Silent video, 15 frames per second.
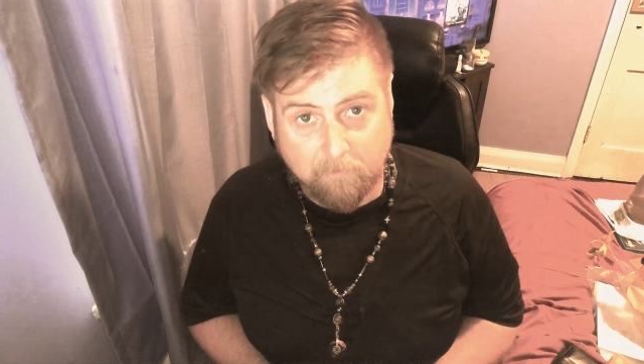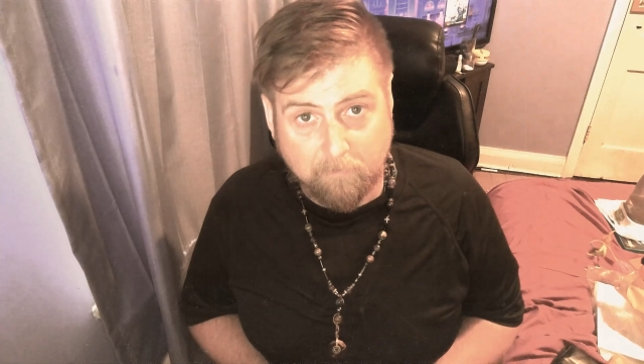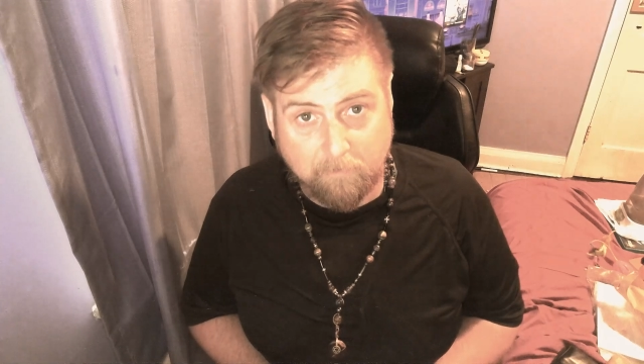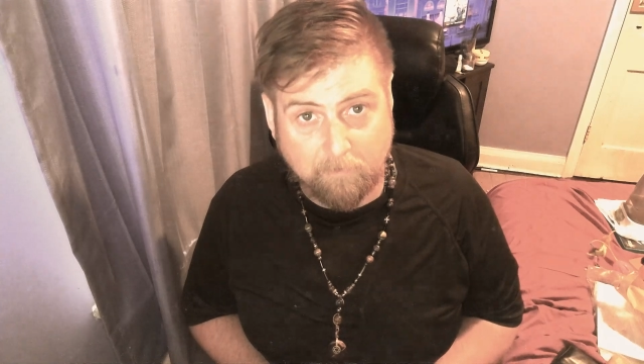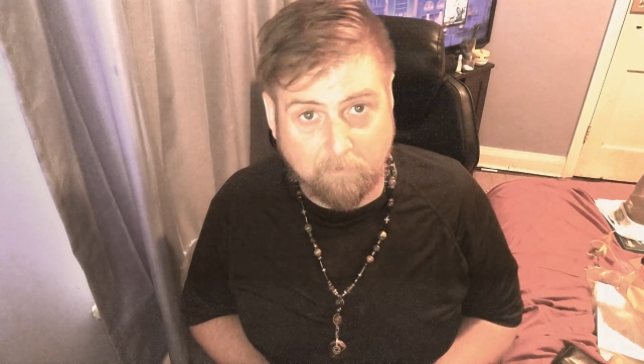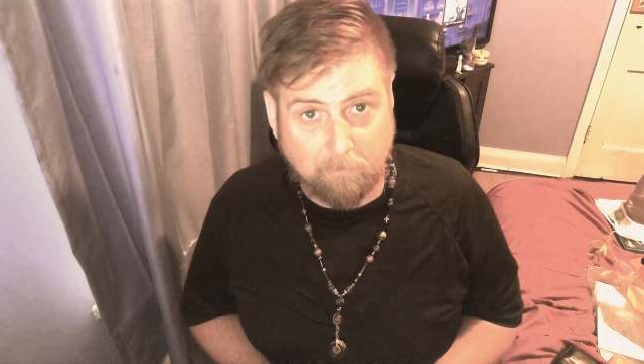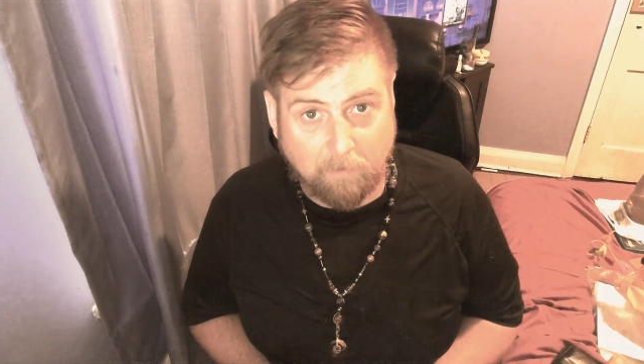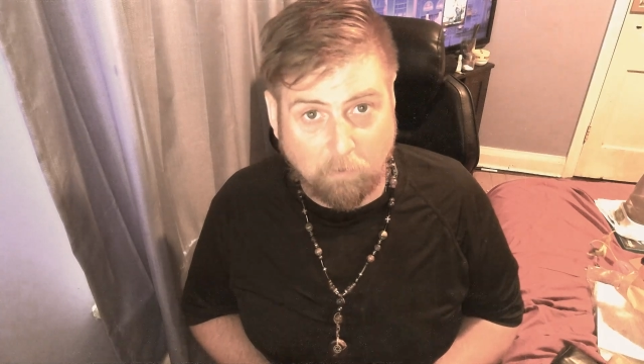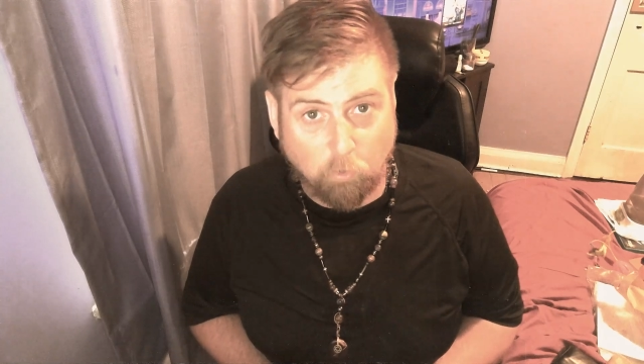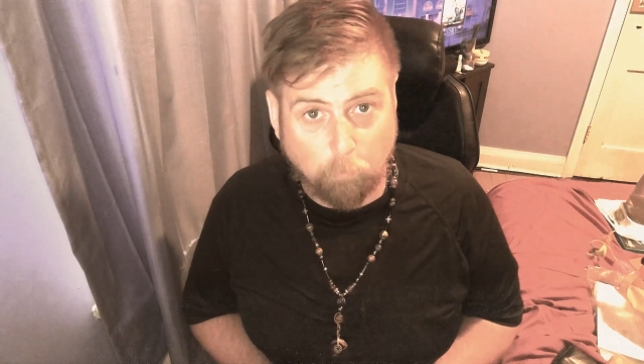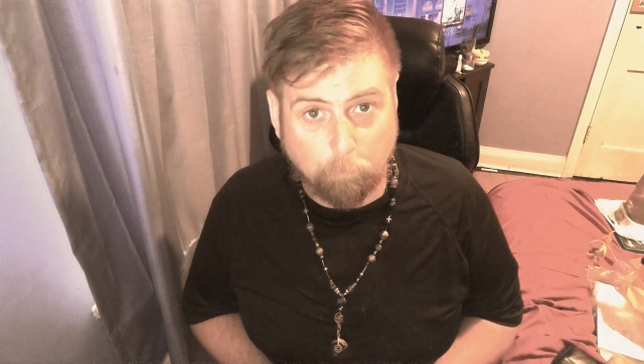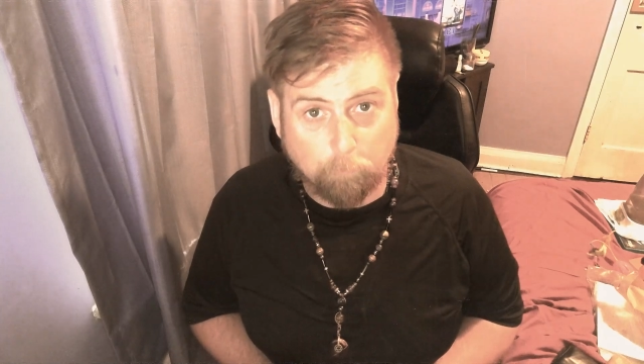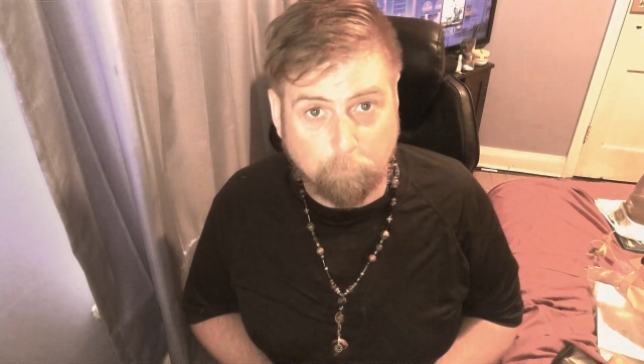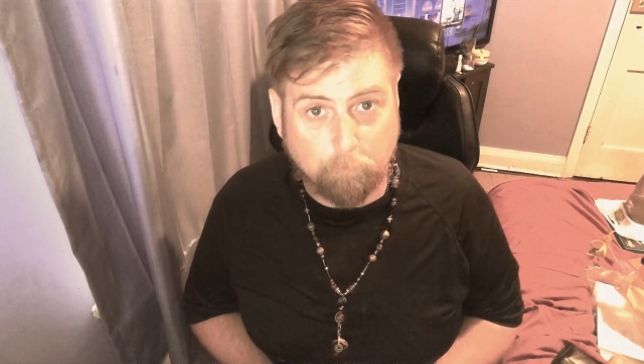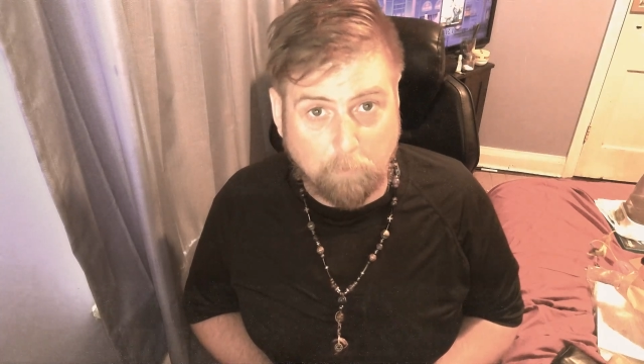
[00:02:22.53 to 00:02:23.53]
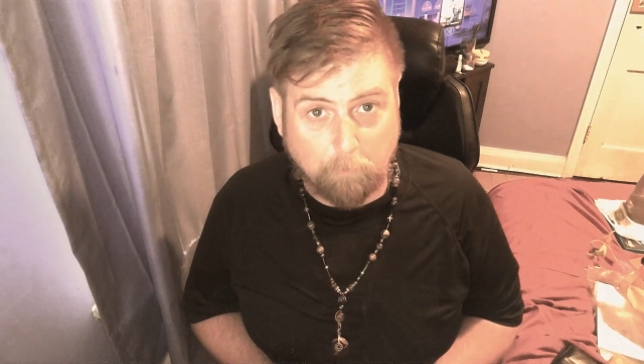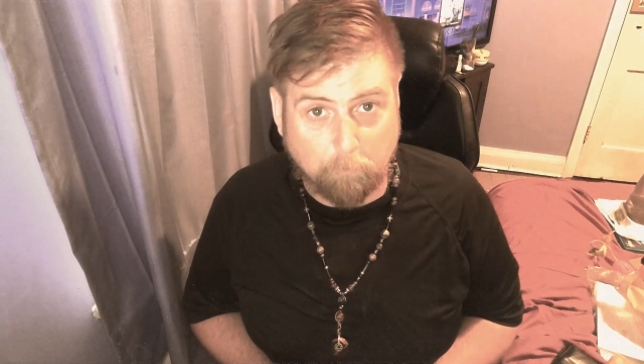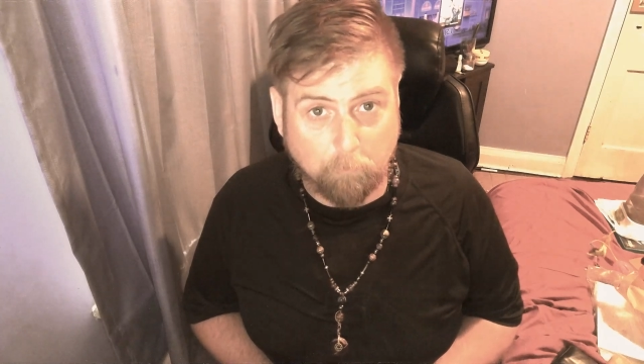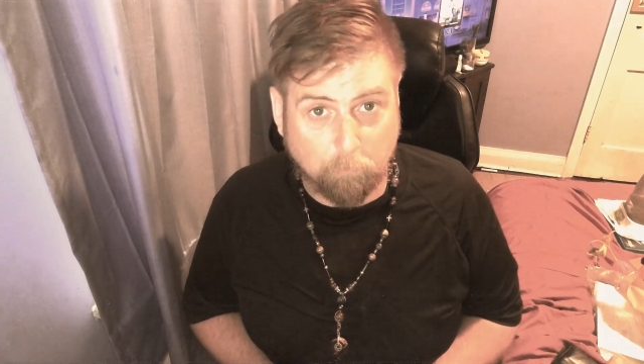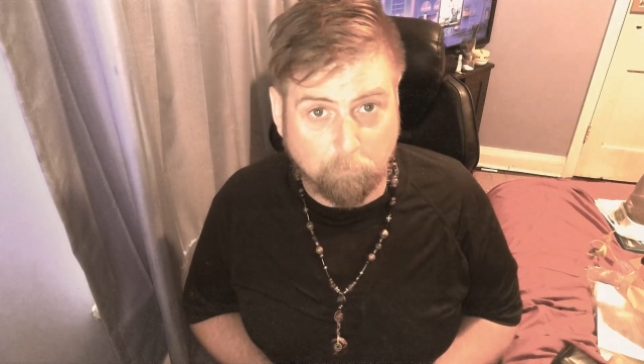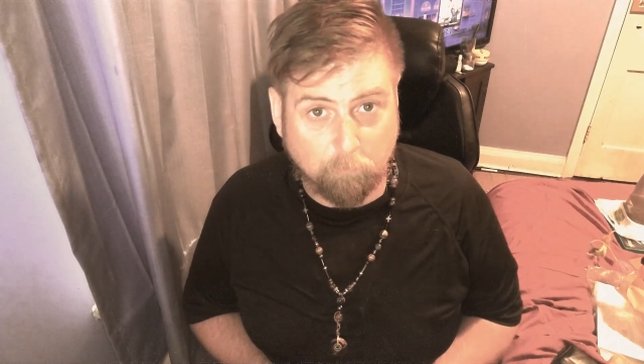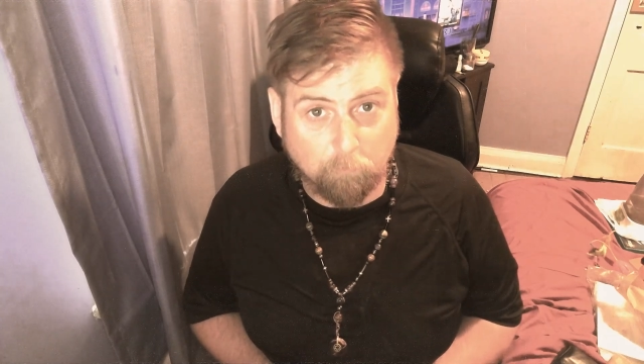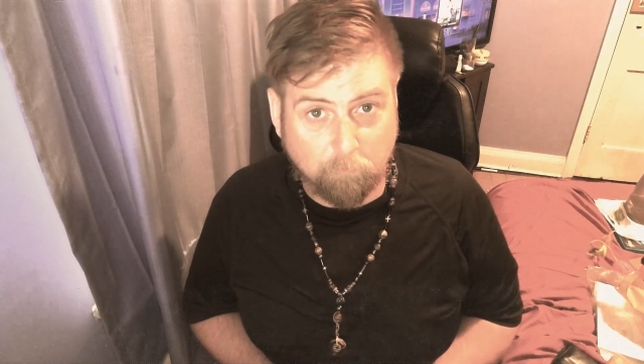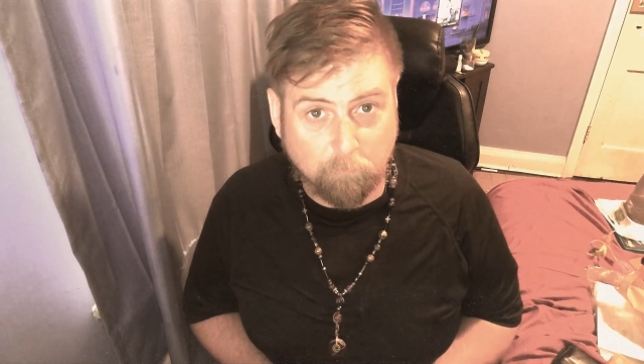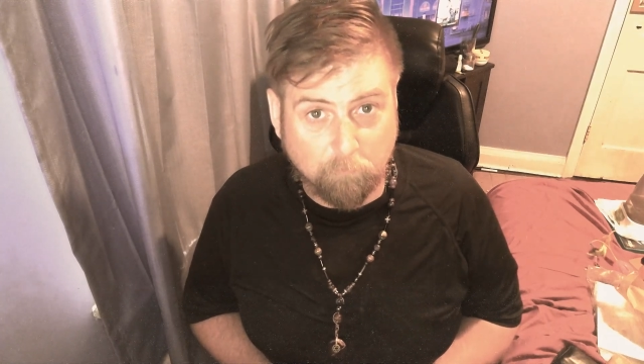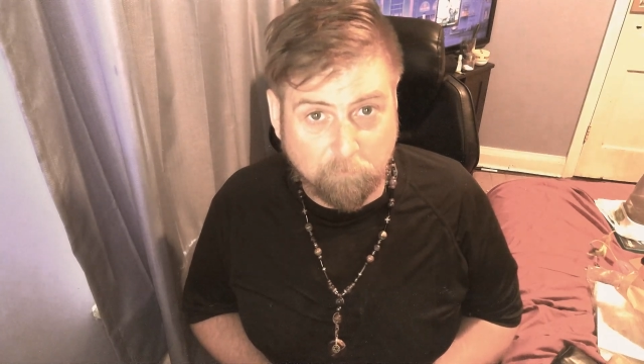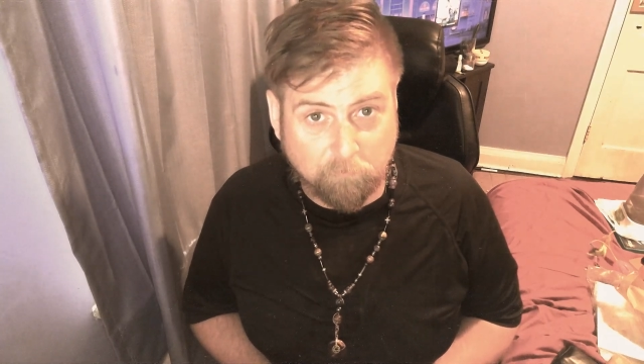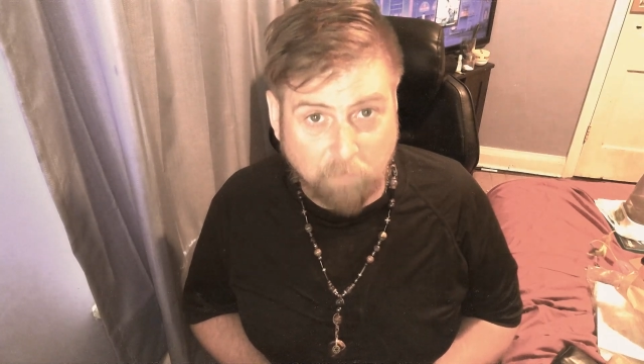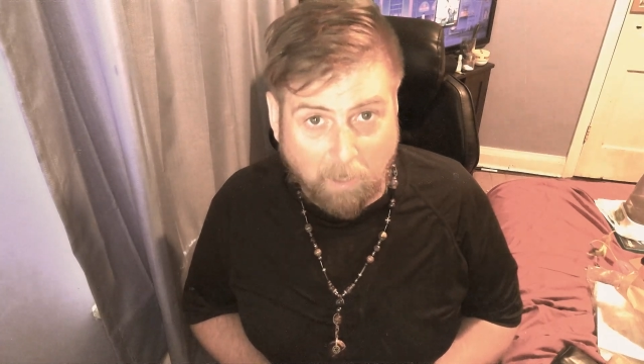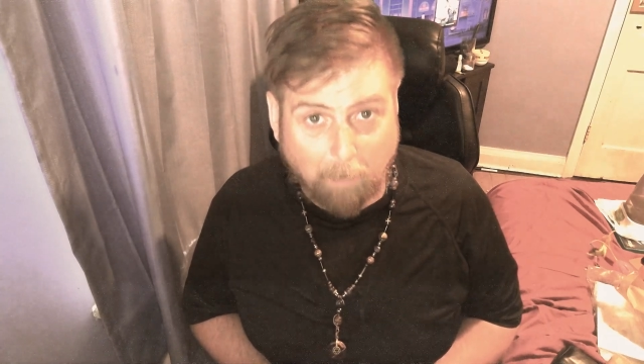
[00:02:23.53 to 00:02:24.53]
You know, I hope people
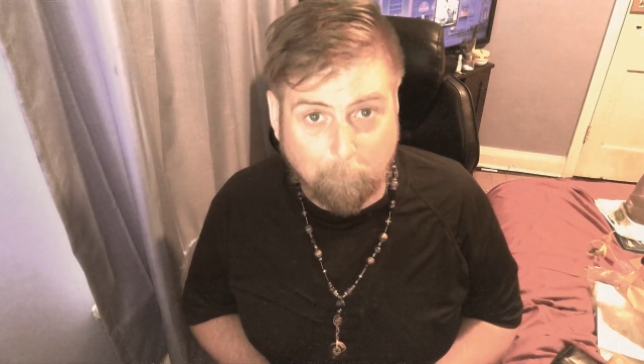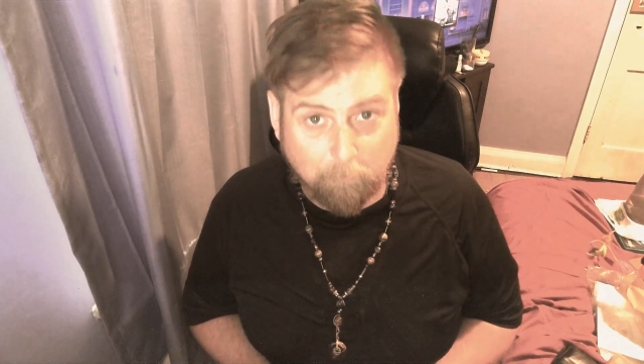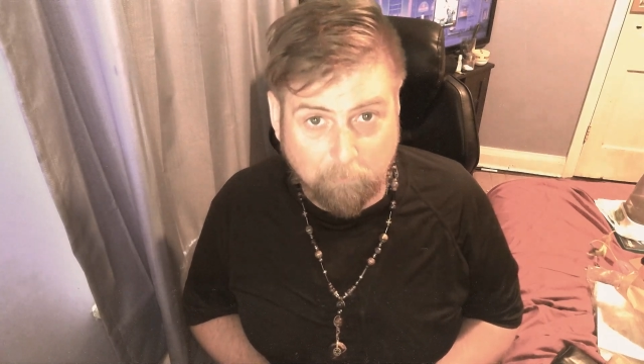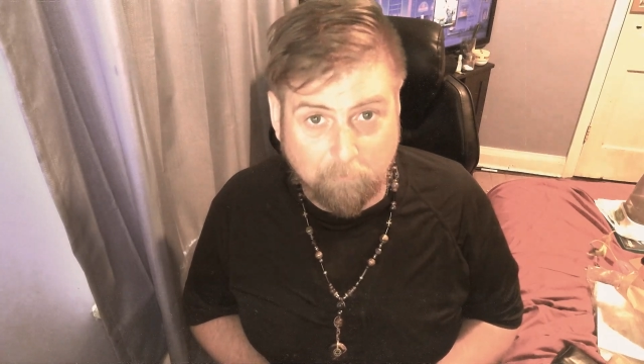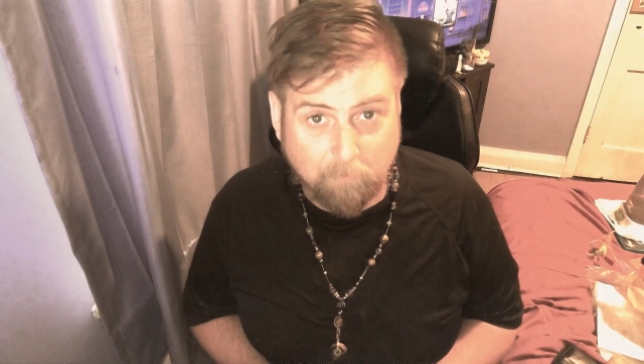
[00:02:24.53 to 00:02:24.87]
stop